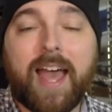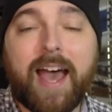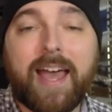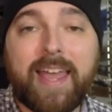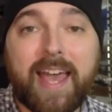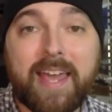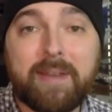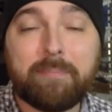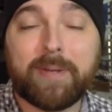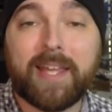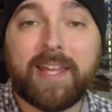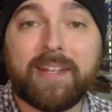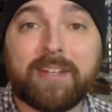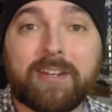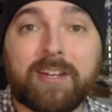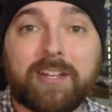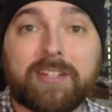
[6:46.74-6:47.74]
I had
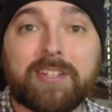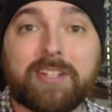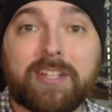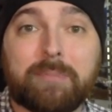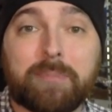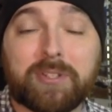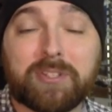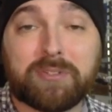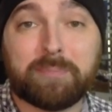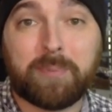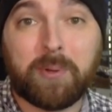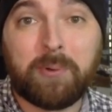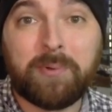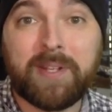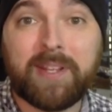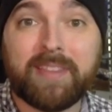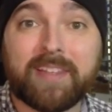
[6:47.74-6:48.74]
planned on
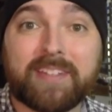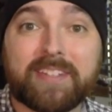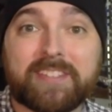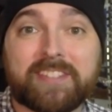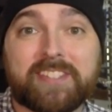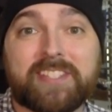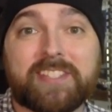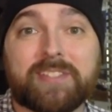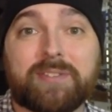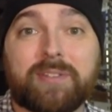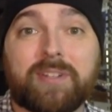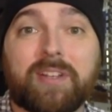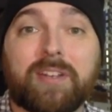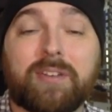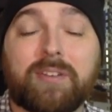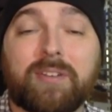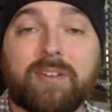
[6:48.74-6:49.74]
postponing the decision
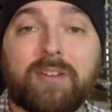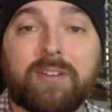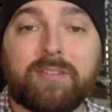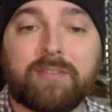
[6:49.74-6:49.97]
and